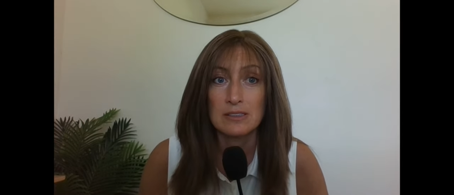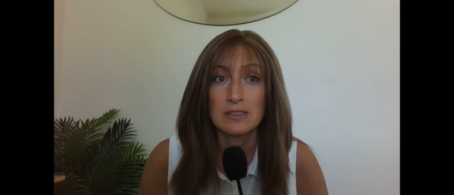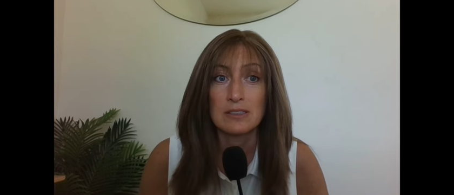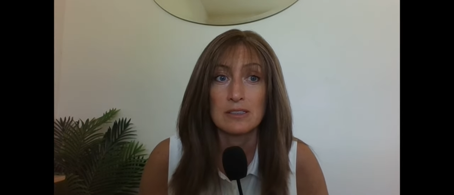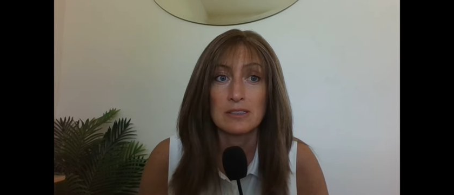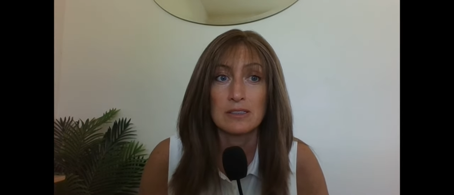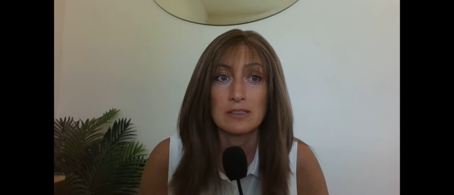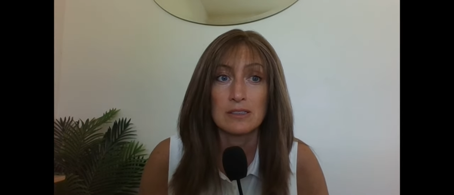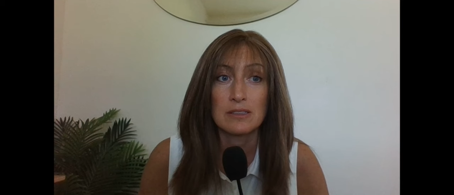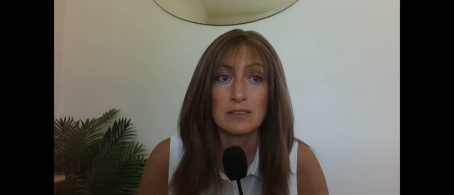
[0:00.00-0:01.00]

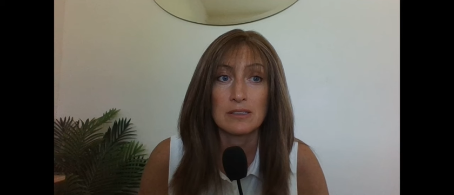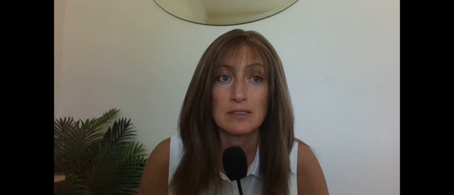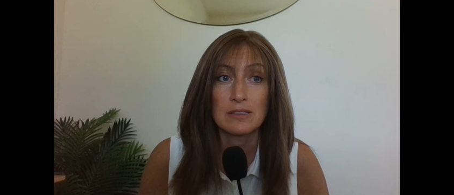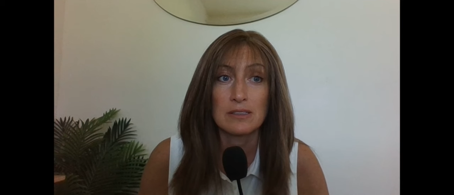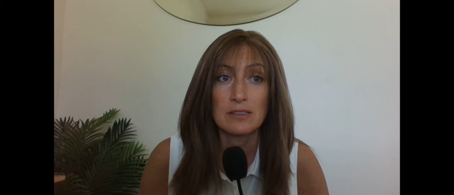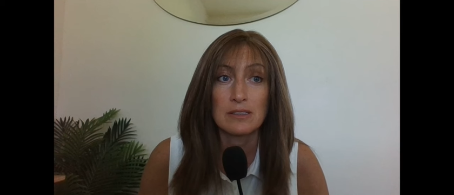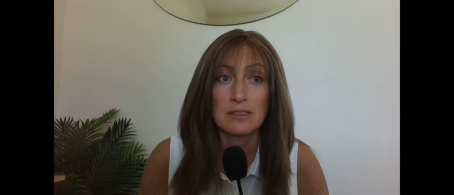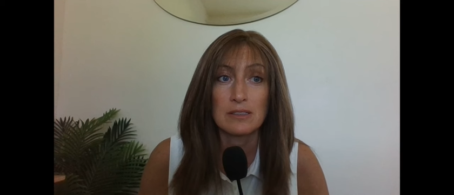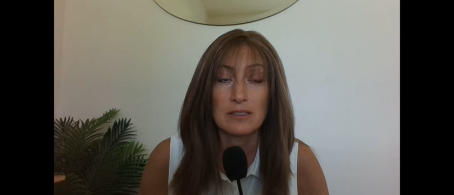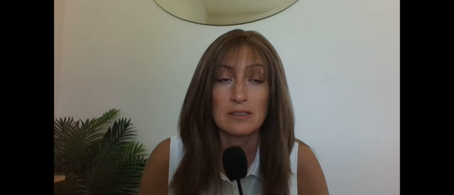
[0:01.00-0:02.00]

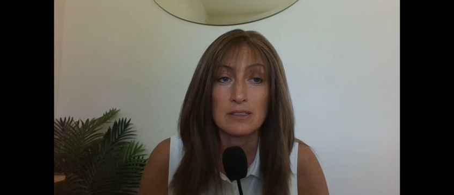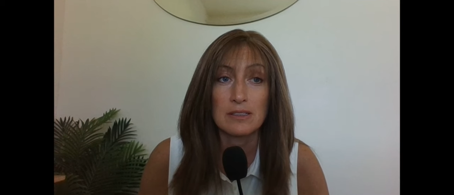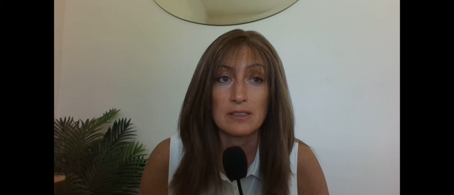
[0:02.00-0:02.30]
[no speech]